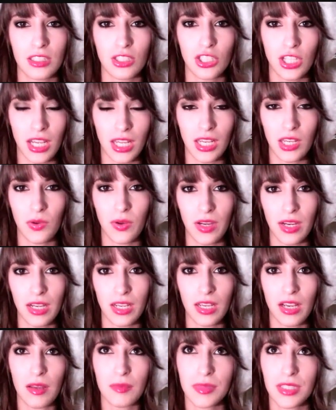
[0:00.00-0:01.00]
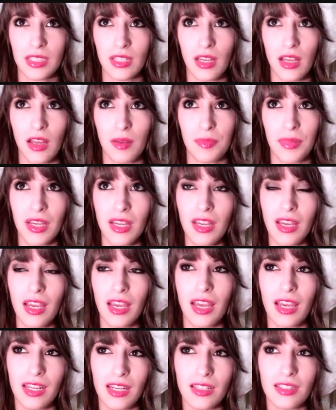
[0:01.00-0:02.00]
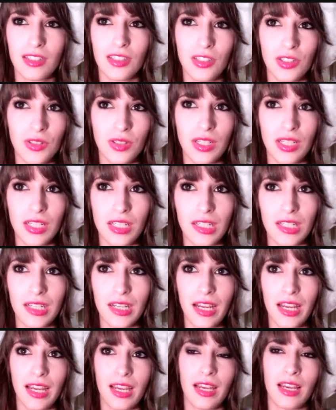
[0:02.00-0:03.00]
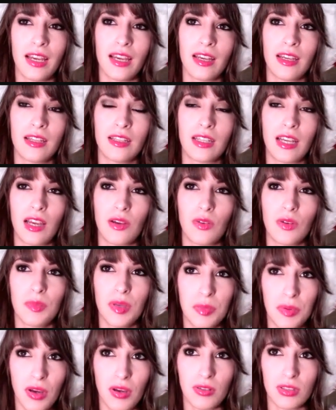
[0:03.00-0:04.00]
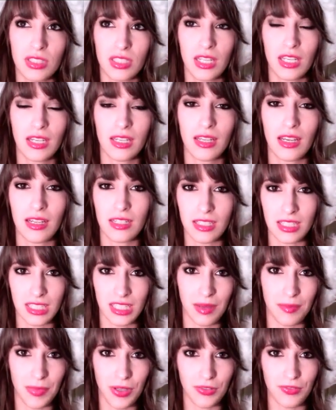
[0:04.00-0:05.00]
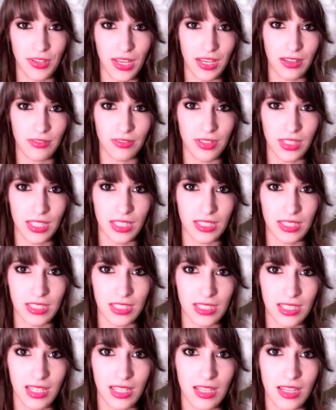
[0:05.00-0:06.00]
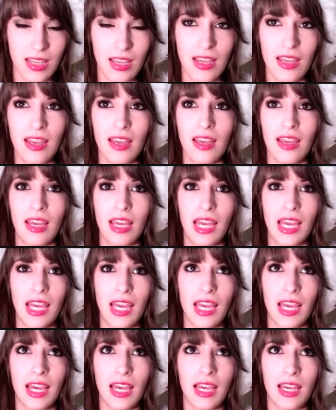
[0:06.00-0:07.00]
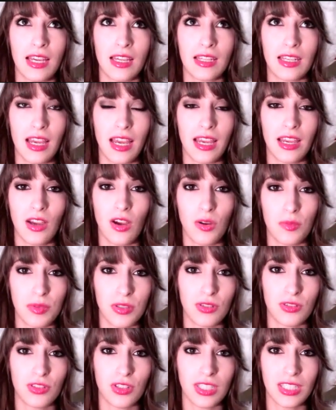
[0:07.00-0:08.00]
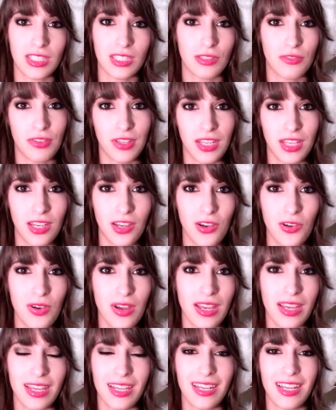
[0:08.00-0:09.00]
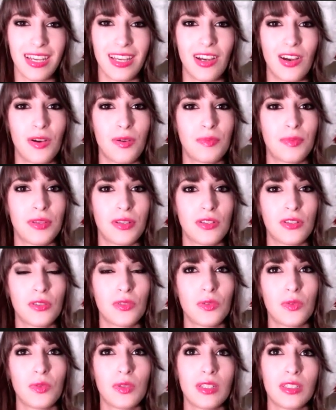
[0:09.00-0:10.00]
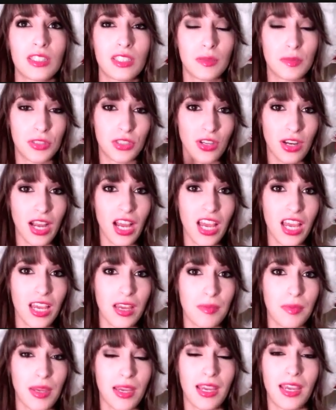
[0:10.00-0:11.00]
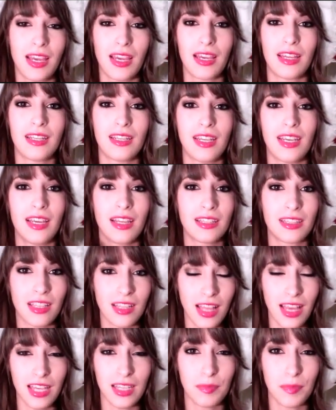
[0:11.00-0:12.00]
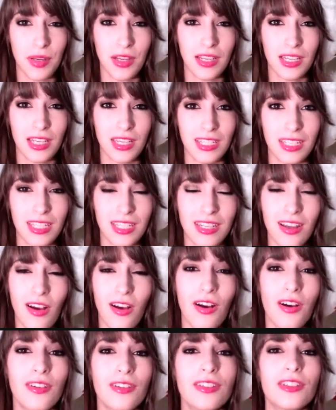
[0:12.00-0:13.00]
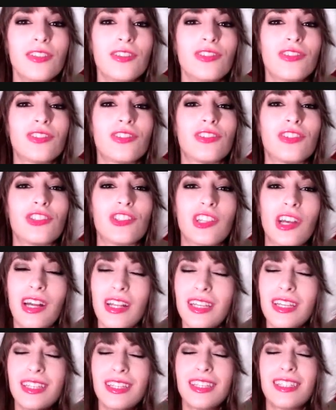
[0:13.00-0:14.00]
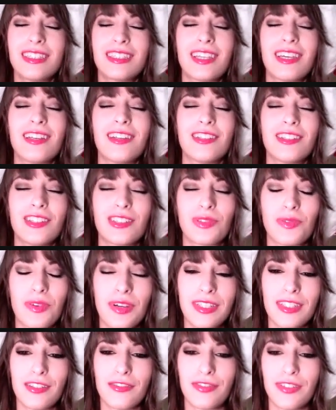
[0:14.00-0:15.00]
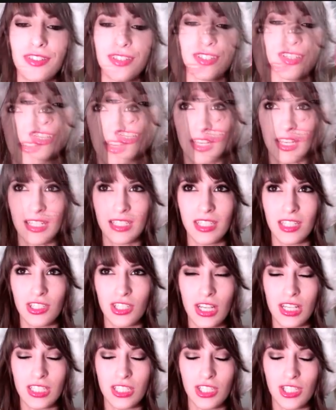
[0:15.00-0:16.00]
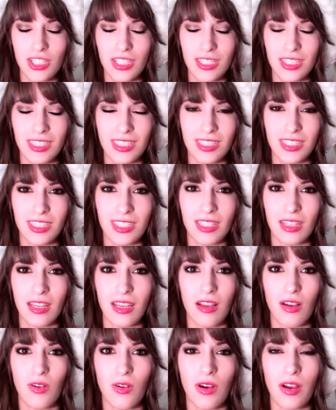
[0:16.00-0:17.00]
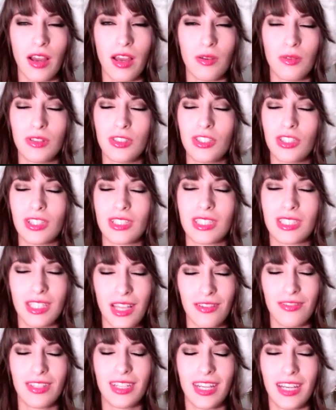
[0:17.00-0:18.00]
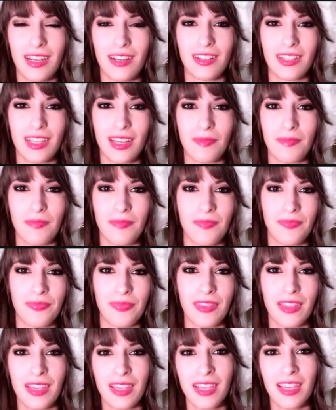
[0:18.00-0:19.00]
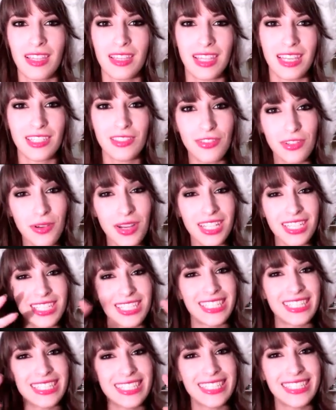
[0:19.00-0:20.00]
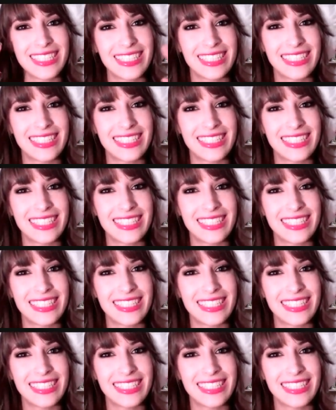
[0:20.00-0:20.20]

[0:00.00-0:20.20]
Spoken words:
January comes up and on the new year, and I will be posting a December favorites. And I hope you enjoy this video, and I hope you will subscribe and hit the like button and all those jolly things that are just wonderful. If any suggestions, or I would just love to hear them. Thanks for watching!